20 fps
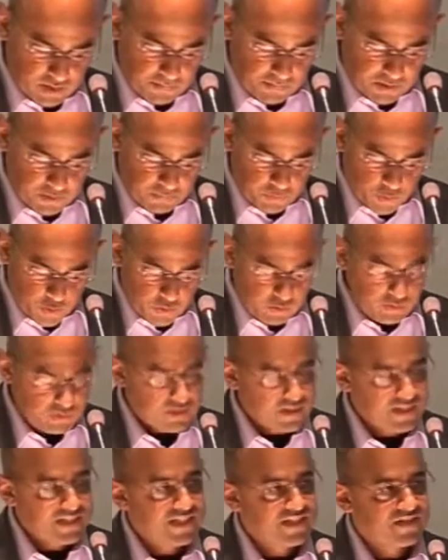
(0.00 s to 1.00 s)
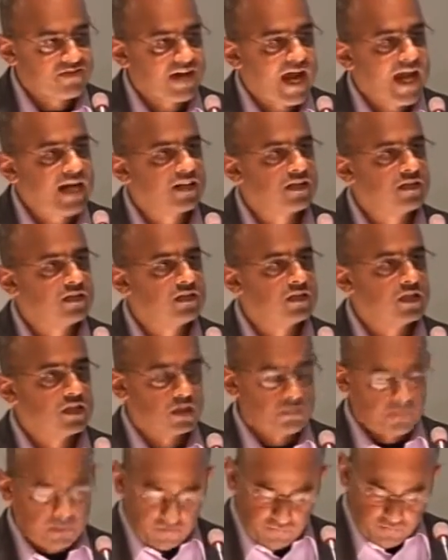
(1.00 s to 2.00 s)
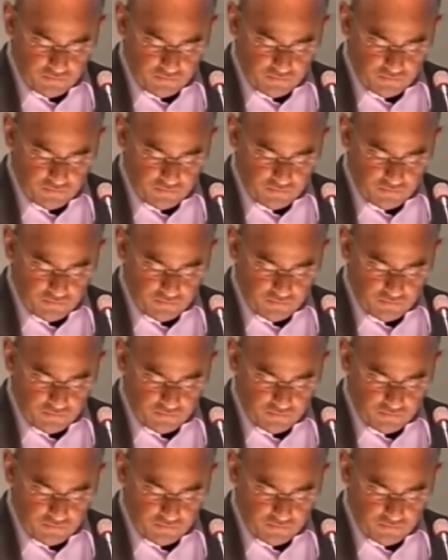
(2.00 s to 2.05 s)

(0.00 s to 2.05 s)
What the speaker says: about producing radical urban